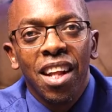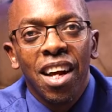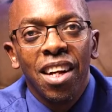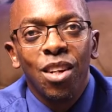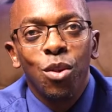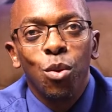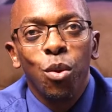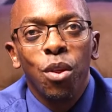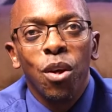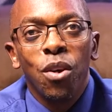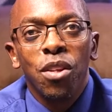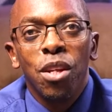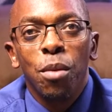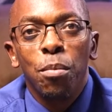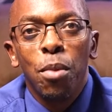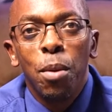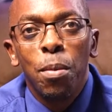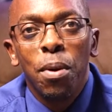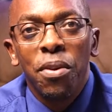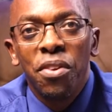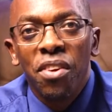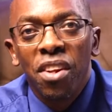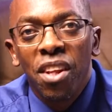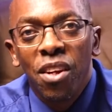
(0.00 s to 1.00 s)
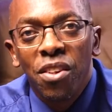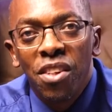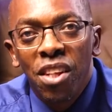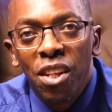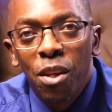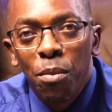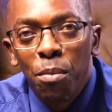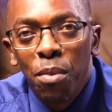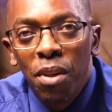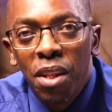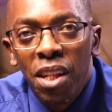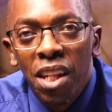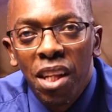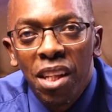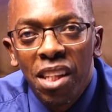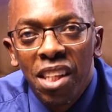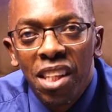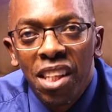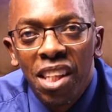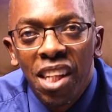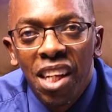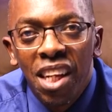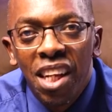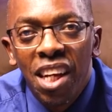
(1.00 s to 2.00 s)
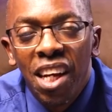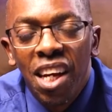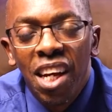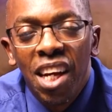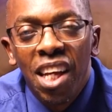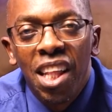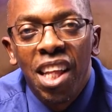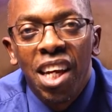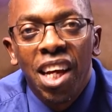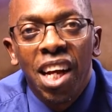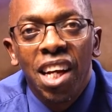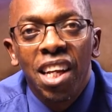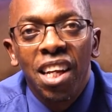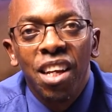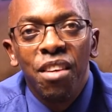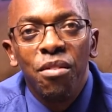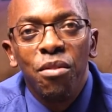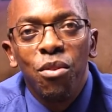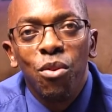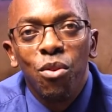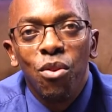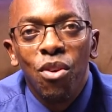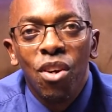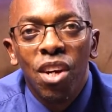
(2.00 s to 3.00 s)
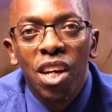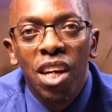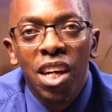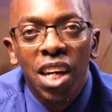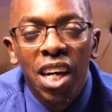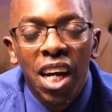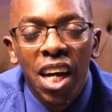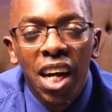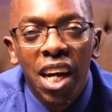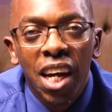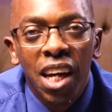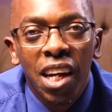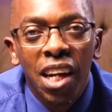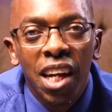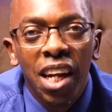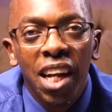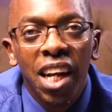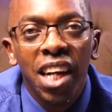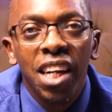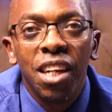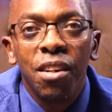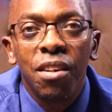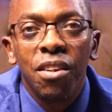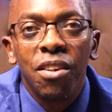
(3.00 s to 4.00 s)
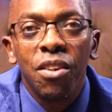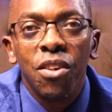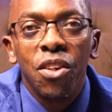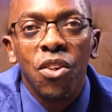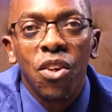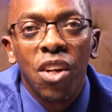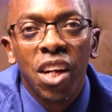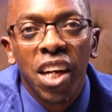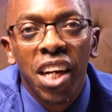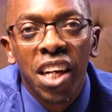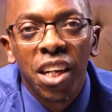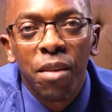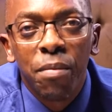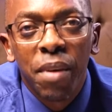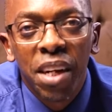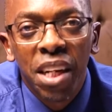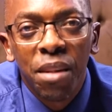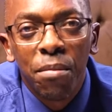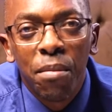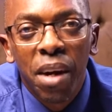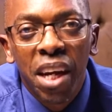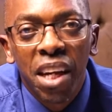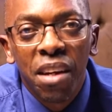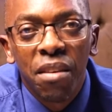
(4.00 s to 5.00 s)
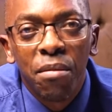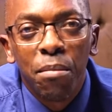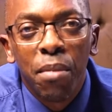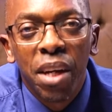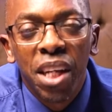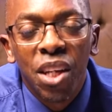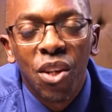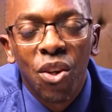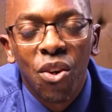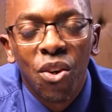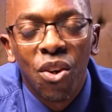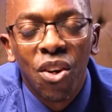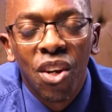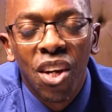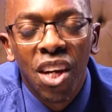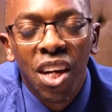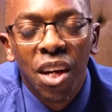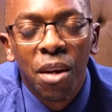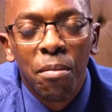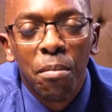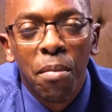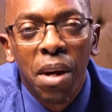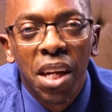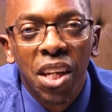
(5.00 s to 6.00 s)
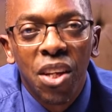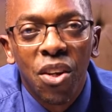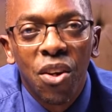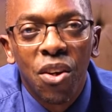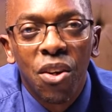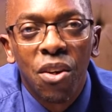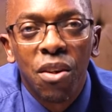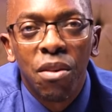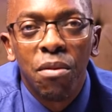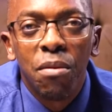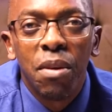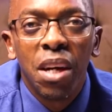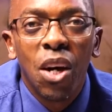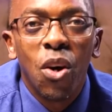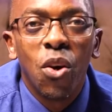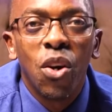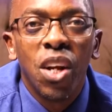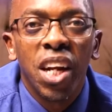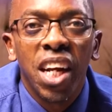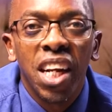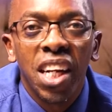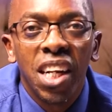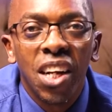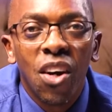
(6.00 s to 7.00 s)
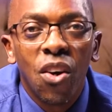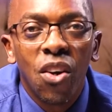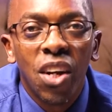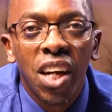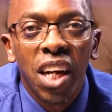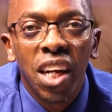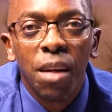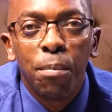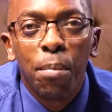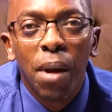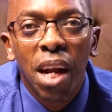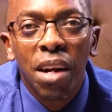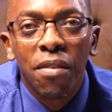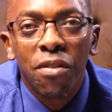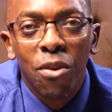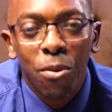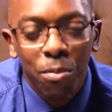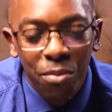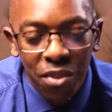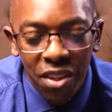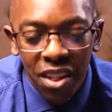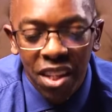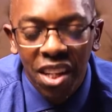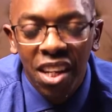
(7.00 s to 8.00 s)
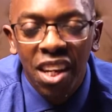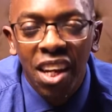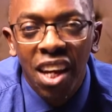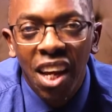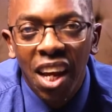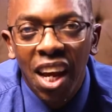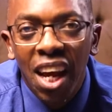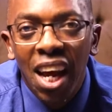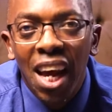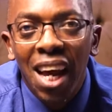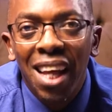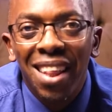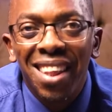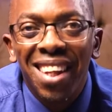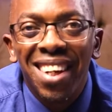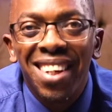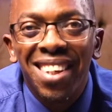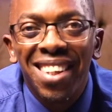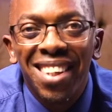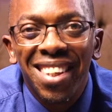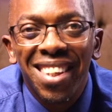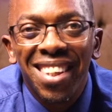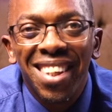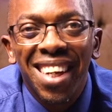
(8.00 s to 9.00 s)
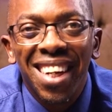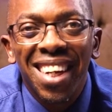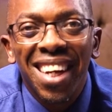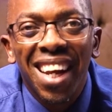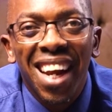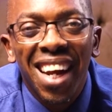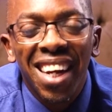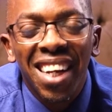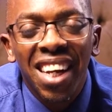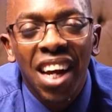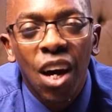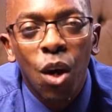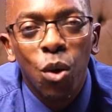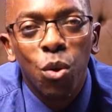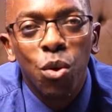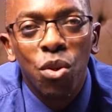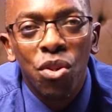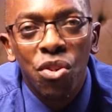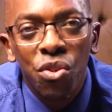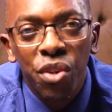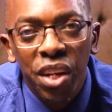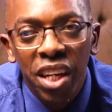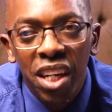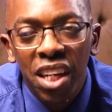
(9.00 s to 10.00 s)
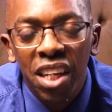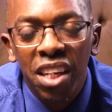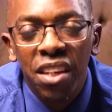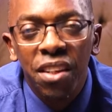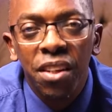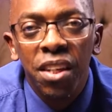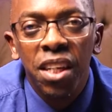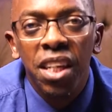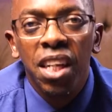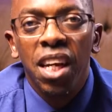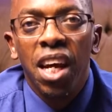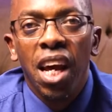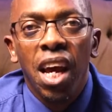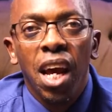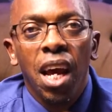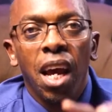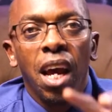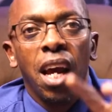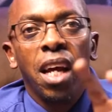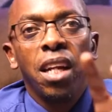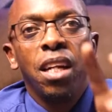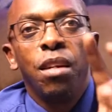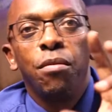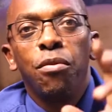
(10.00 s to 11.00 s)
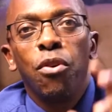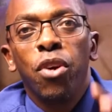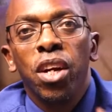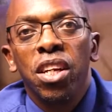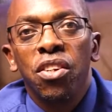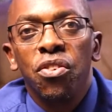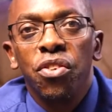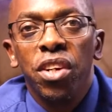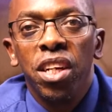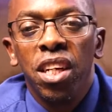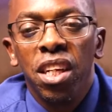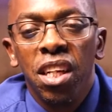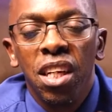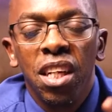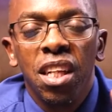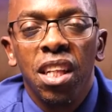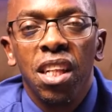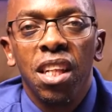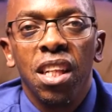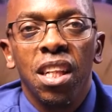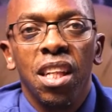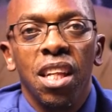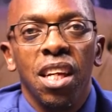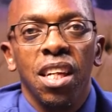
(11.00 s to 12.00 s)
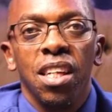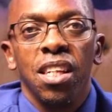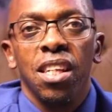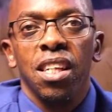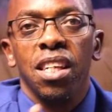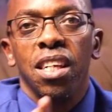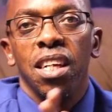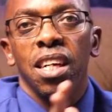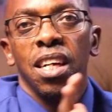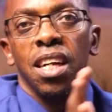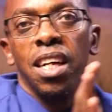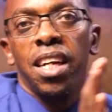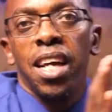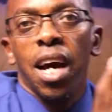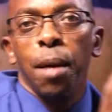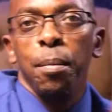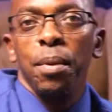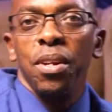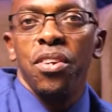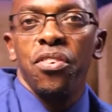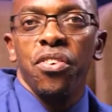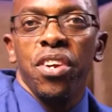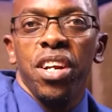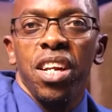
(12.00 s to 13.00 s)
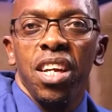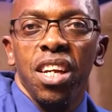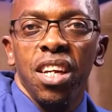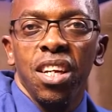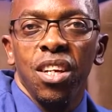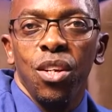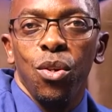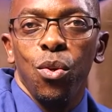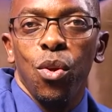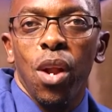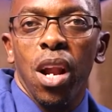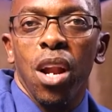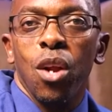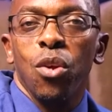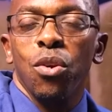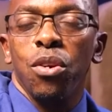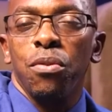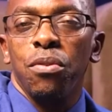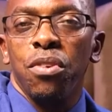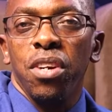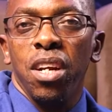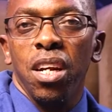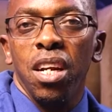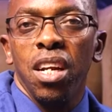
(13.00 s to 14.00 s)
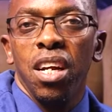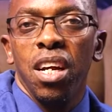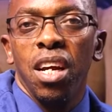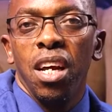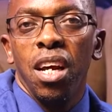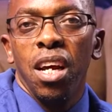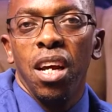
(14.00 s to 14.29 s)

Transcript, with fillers: at 2,000 bob or 3,000. They, they, can give you uh, lend you lend money by by your by your by online online platforms, and then start learning how to trade. And in forex trading, there is dummy trading. You learn how to trade